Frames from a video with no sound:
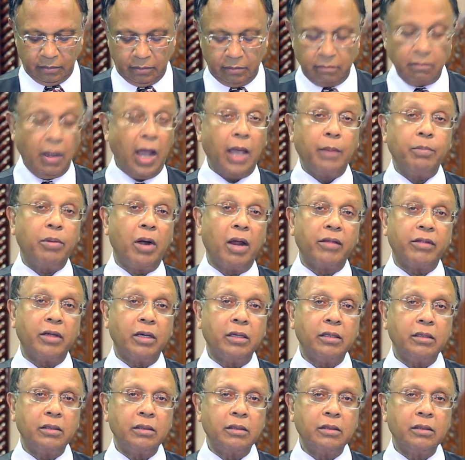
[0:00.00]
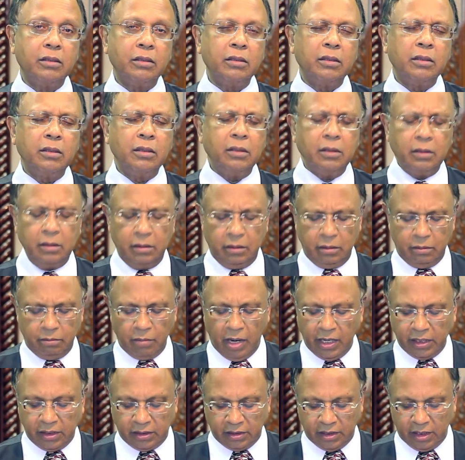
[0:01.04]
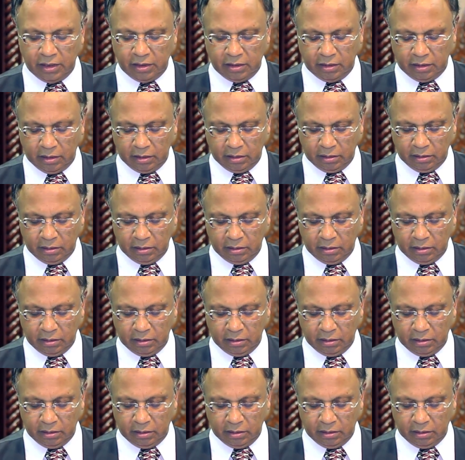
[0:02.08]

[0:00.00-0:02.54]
My brother, my sister,